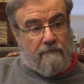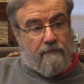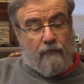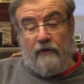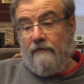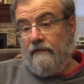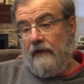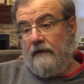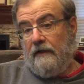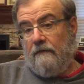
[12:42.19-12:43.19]
priests
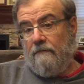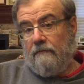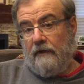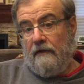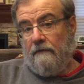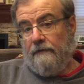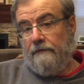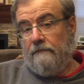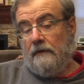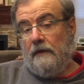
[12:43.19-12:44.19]
that he had killed,
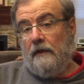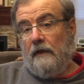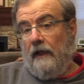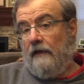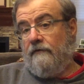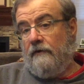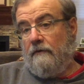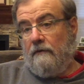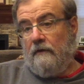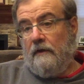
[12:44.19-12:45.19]

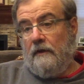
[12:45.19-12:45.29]
executed,